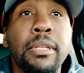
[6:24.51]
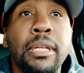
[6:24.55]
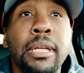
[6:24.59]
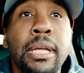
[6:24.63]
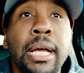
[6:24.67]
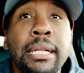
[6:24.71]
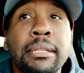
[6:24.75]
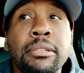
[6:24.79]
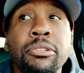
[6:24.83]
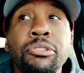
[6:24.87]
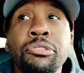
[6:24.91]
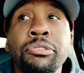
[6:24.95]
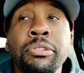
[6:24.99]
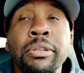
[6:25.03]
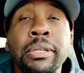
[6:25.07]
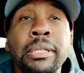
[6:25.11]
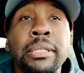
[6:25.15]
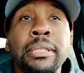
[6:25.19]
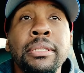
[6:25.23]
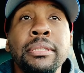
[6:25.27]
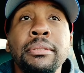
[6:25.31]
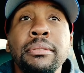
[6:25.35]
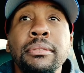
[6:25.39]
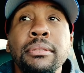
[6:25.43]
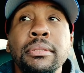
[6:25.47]
Got the
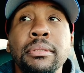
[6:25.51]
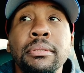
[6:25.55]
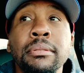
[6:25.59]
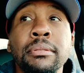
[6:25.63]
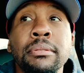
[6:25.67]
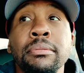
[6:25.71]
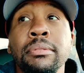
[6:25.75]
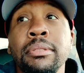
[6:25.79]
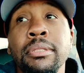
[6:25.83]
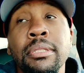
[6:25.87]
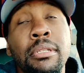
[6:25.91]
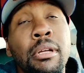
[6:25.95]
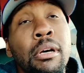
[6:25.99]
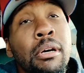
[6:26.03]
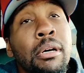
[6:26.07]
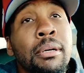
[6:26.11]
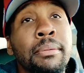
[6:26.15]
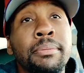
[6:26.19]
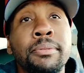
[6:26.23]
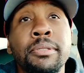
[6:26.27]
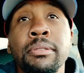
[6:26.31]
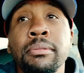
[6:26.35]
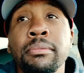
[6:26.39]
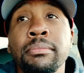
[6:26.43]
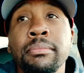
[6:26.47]
drilling,
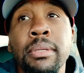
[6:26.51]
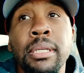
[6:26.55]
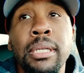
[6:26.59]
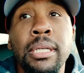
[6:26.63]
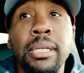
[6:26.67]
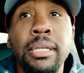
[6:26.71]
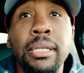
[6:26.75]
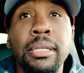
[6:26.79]
installed some